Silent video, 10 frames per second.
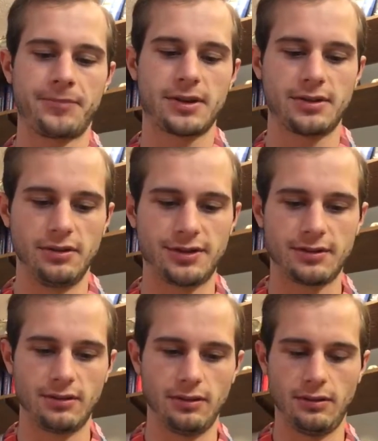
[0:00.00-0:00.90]
So you,
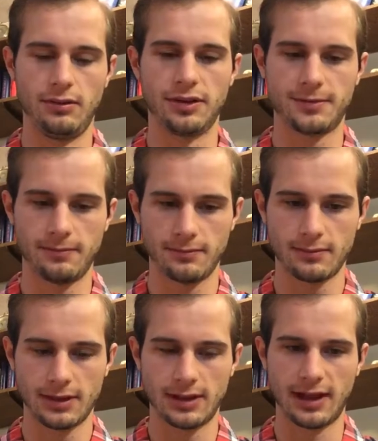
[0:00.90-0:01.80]
you just,
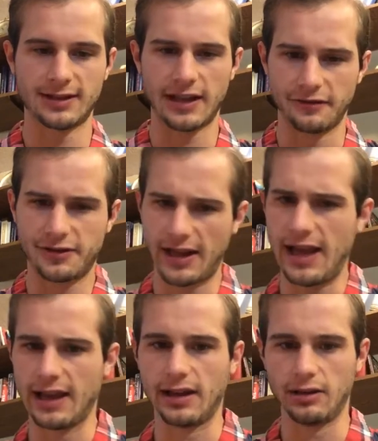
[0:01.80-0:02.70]
instead of
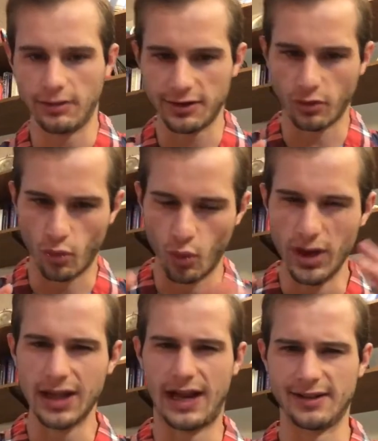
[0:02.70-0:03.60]
saying it, you just
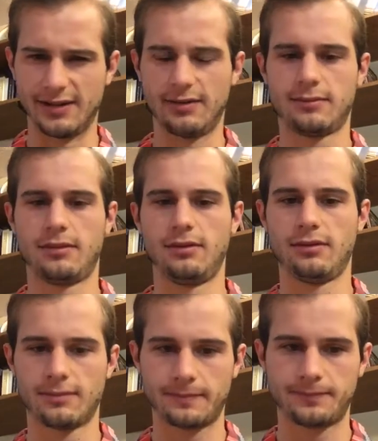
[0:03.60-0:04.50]
realize it.
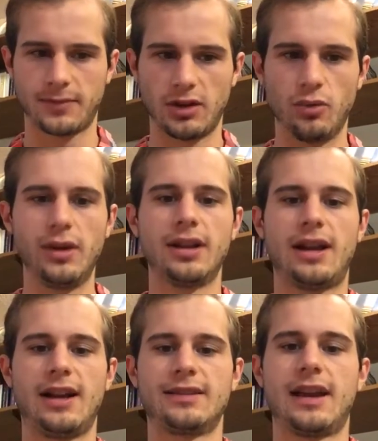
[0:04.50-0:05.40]
You
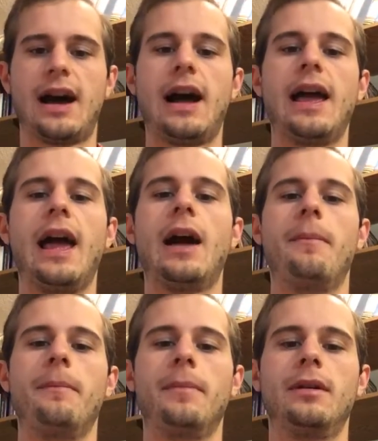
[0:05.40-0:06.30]
realize that I
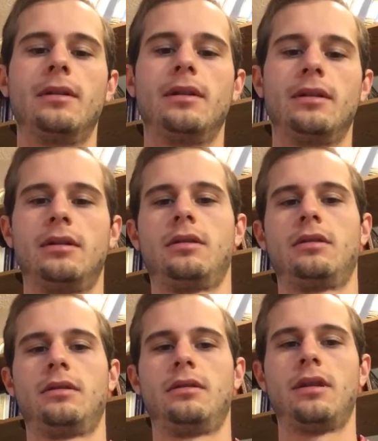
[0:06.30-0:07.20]
am
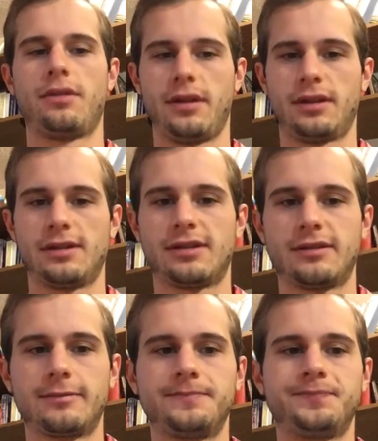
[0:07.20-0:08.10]
nothingness.